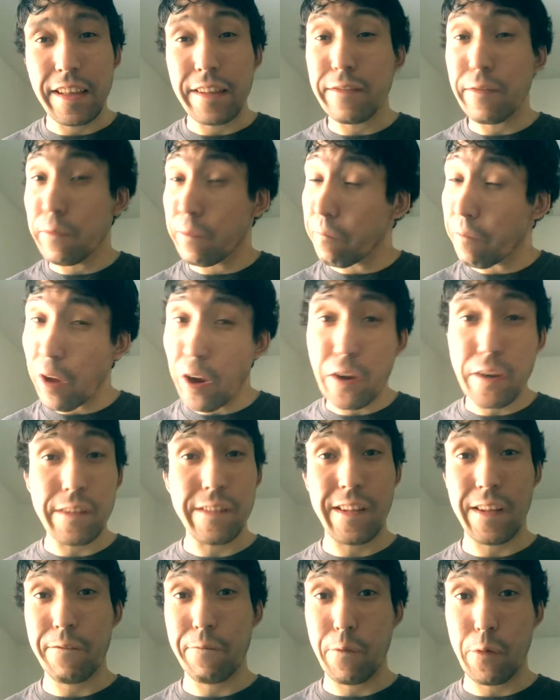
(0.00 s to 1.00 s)
It's very
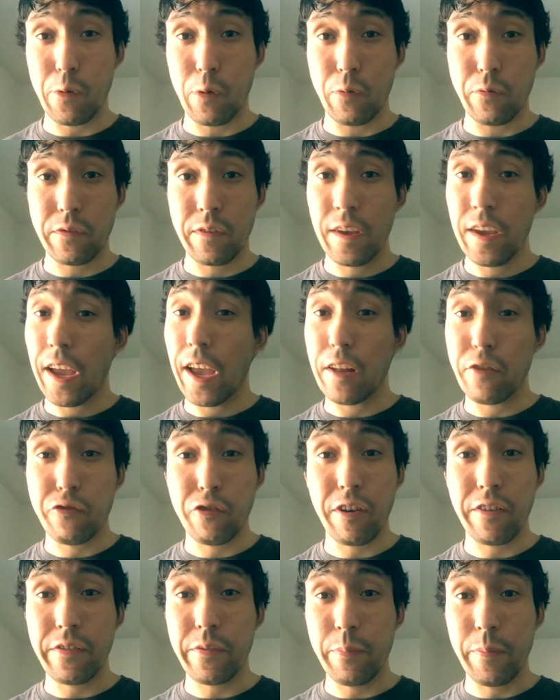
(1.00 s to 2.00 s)
difficult, and
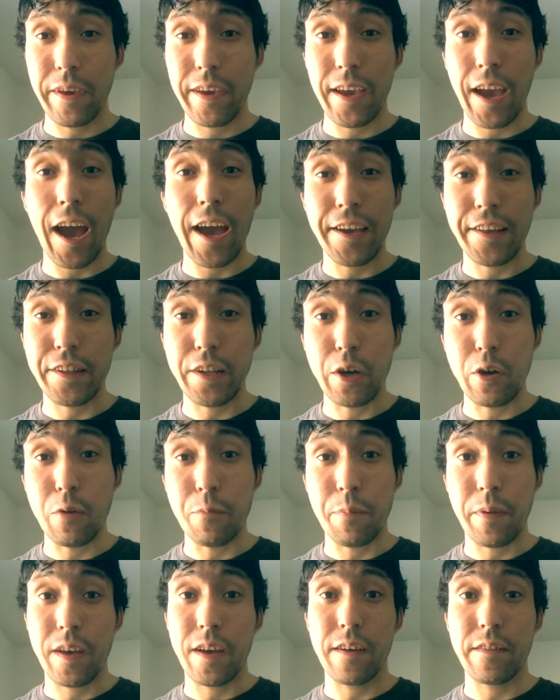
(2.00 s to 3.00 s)
trust me, I know,
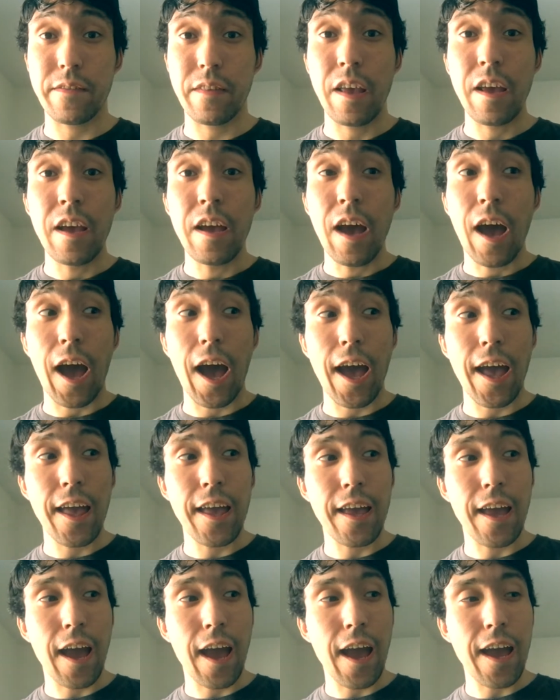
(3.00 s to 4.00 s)
because
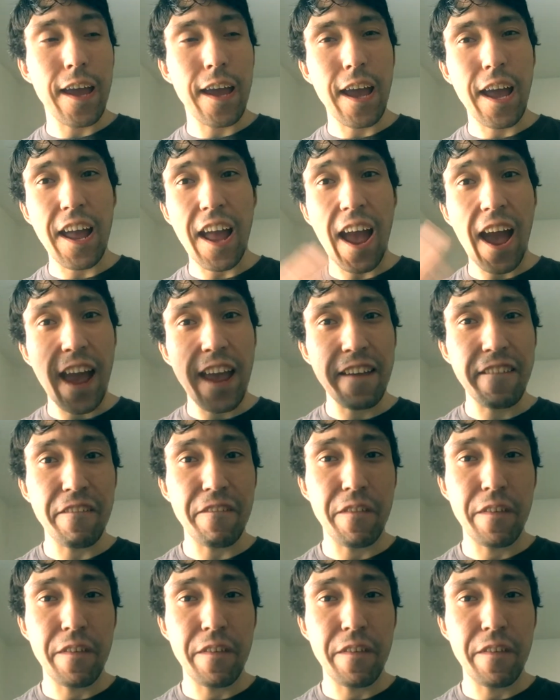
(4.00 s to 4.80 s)
I've